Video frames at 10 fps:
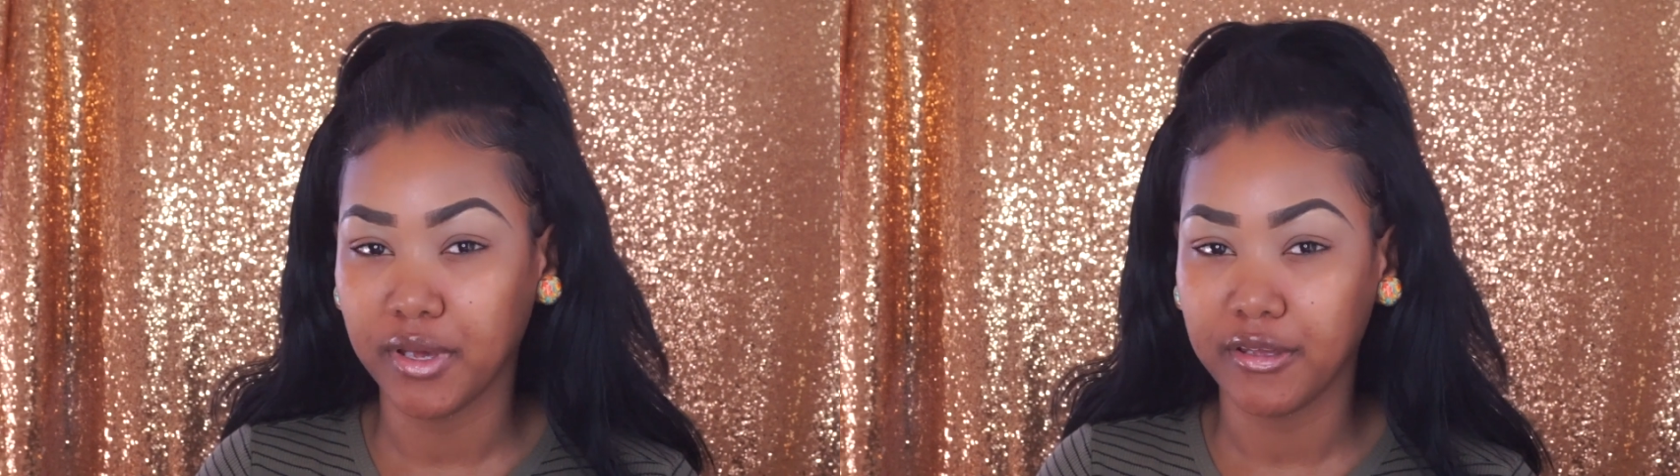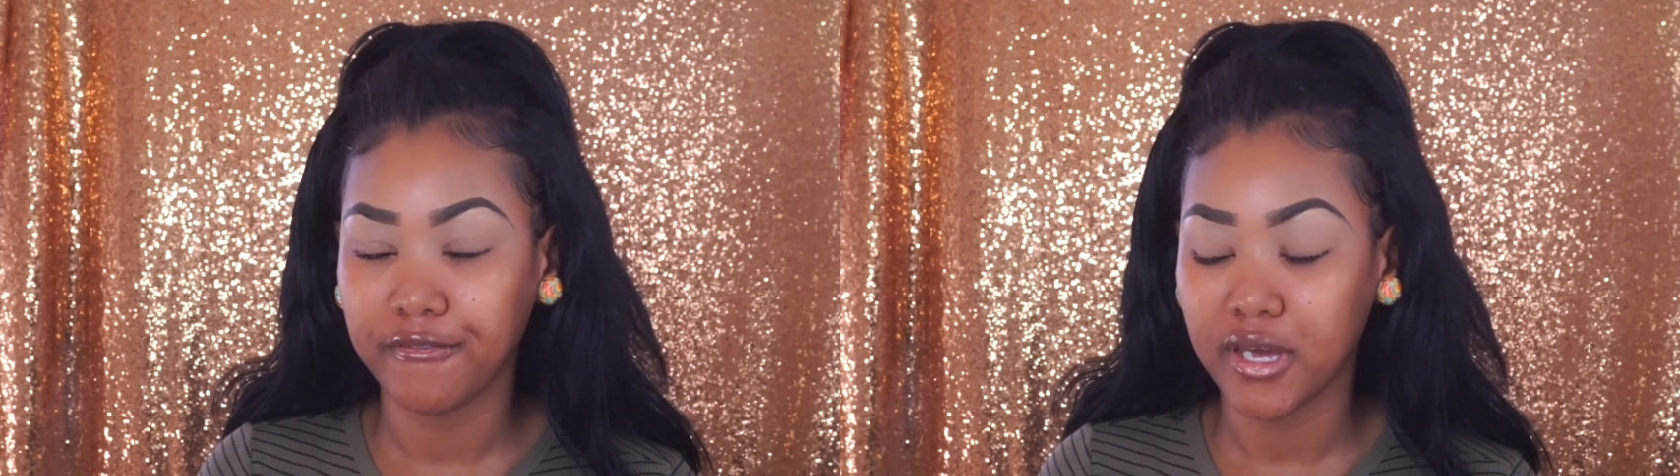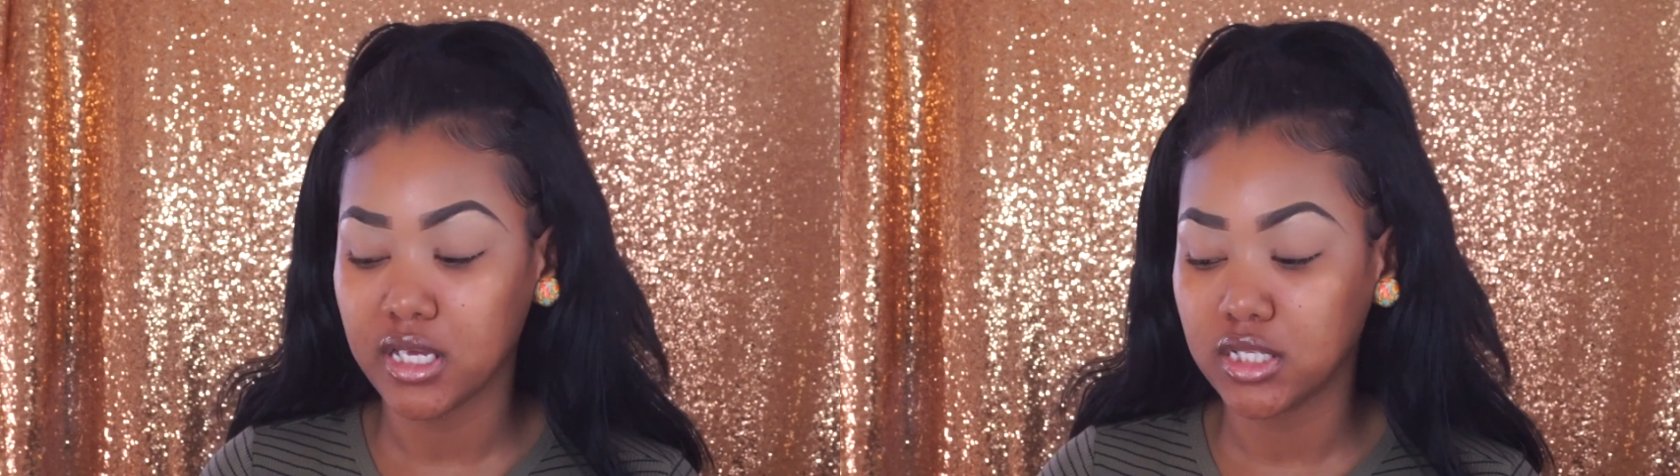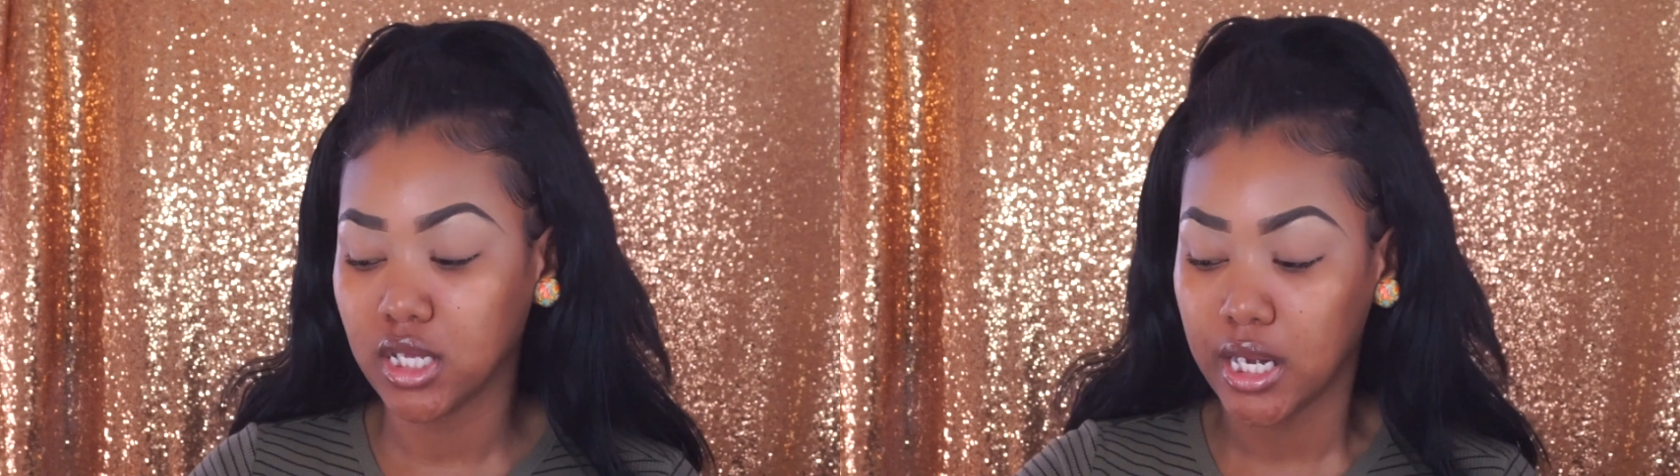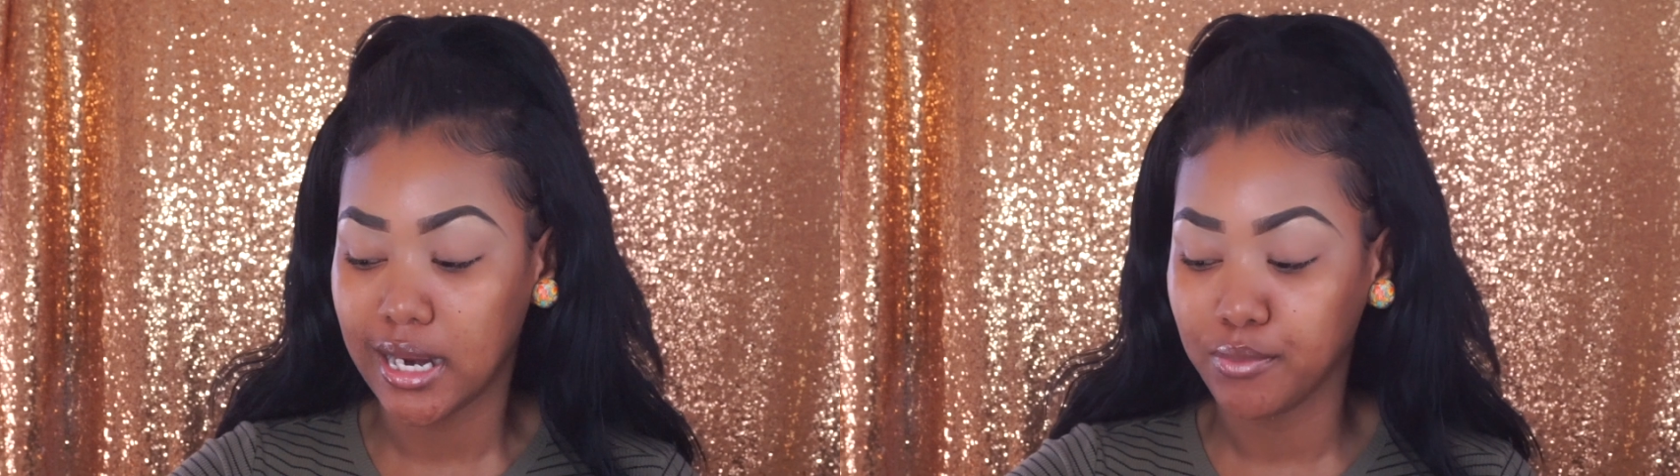my face,
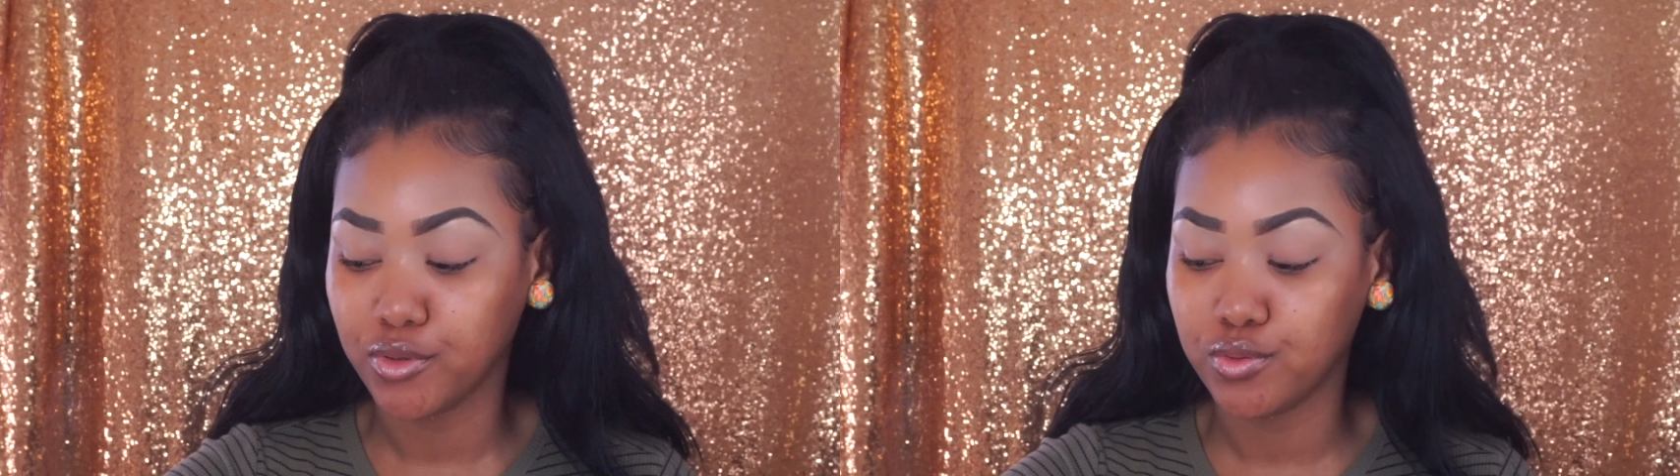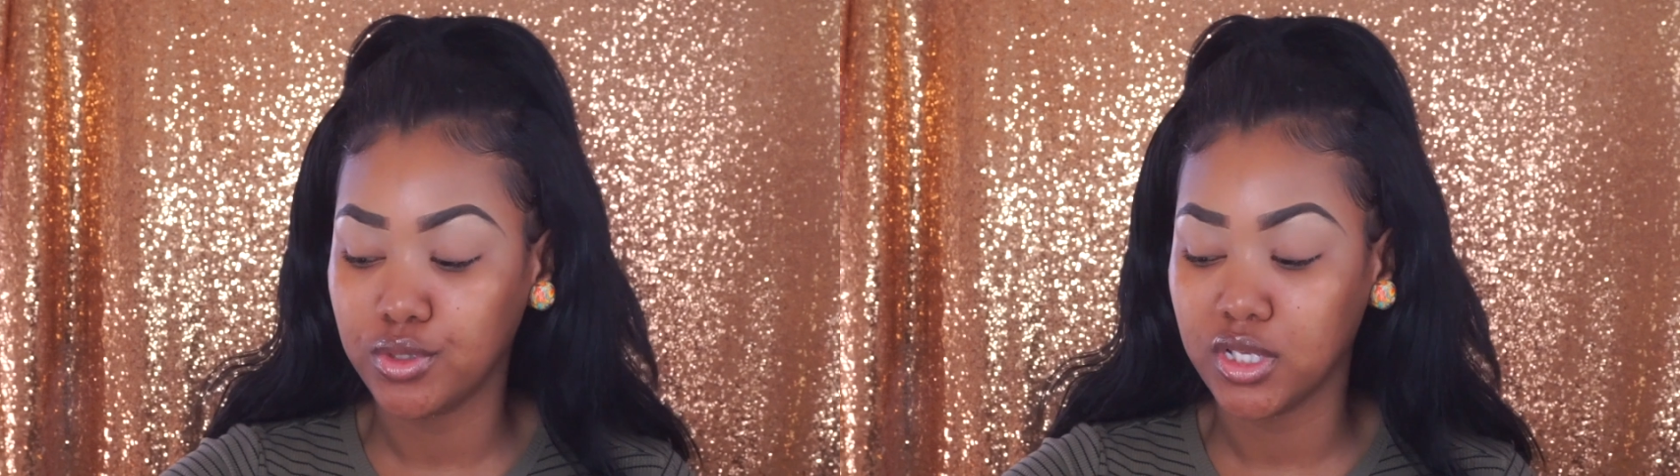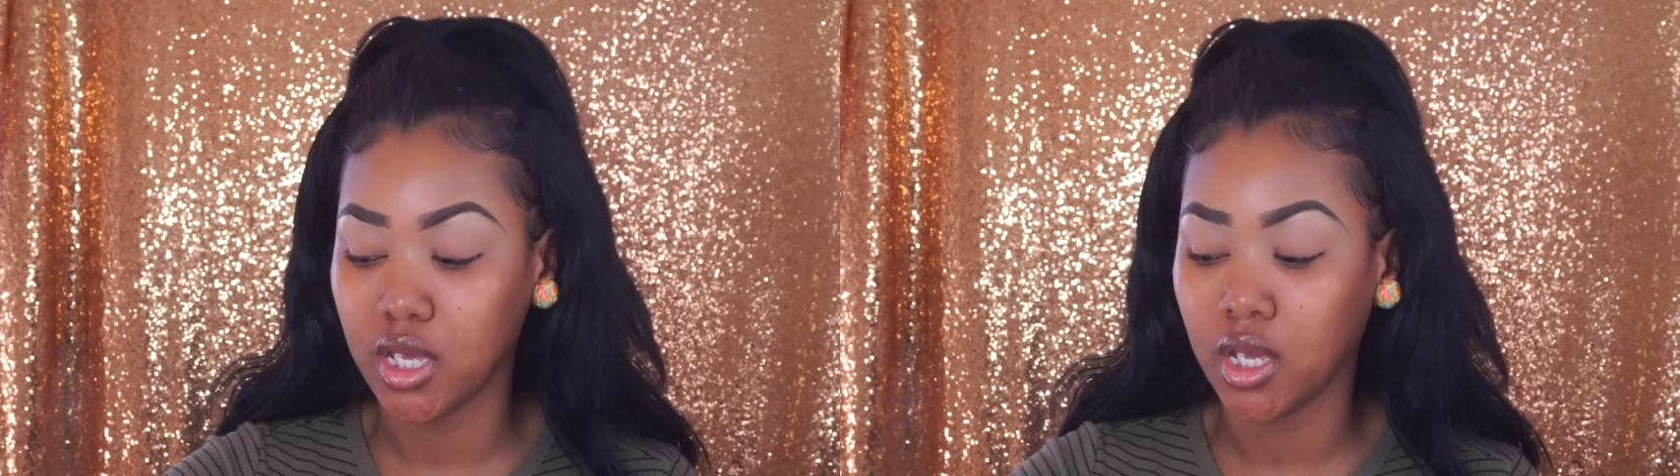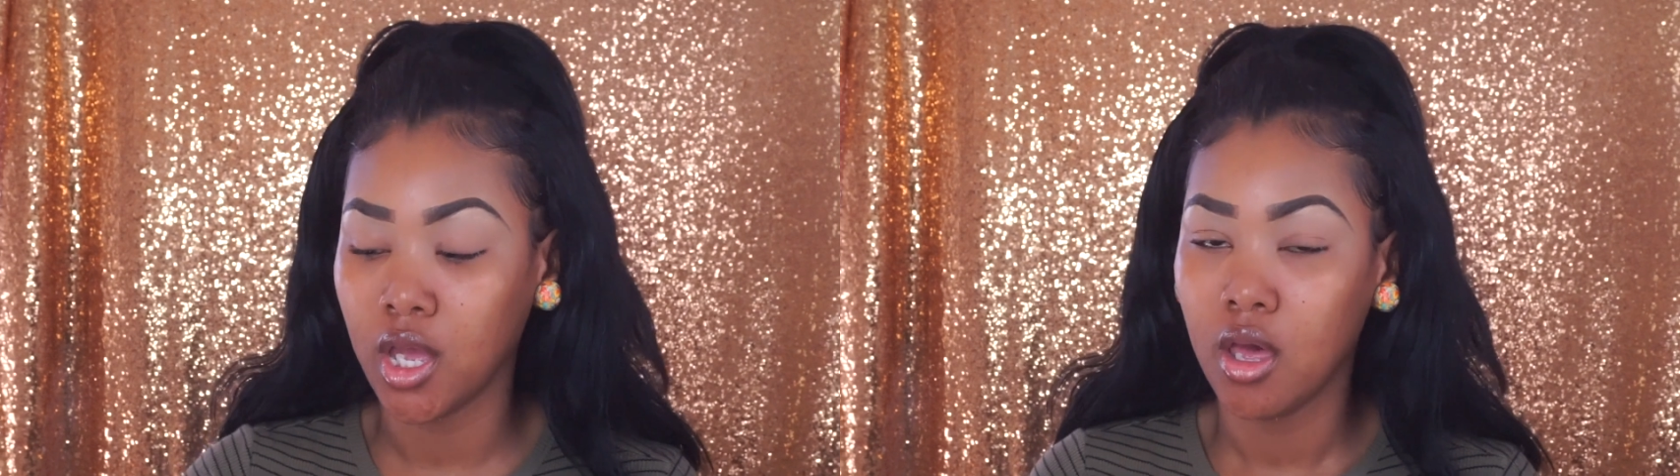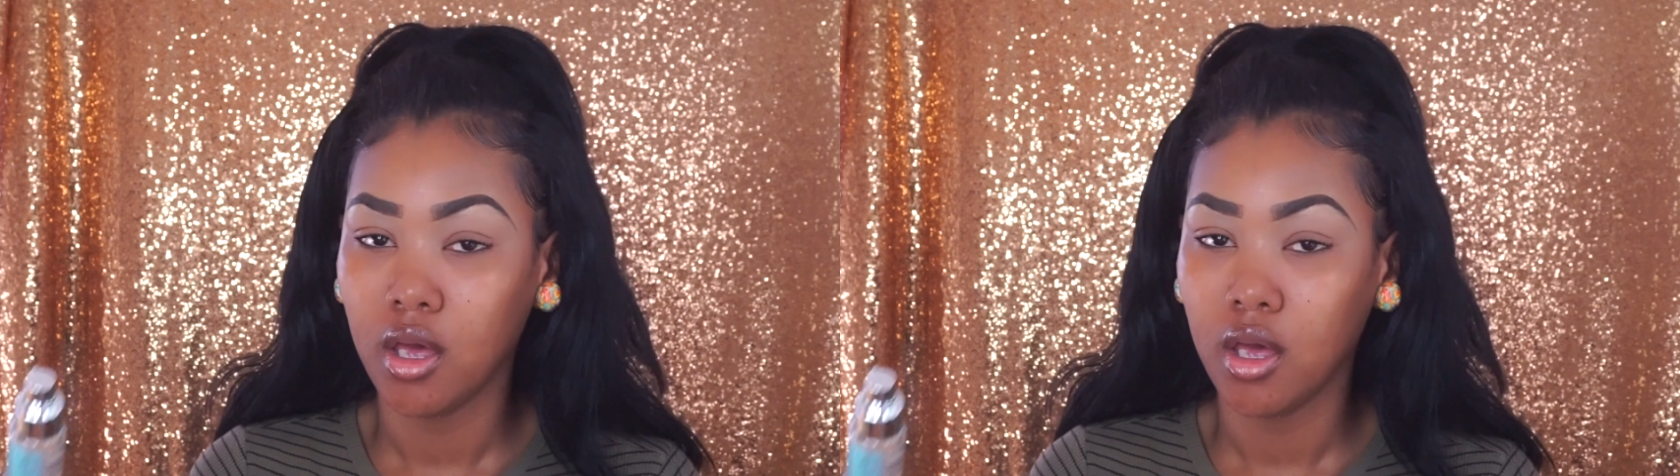and I'm using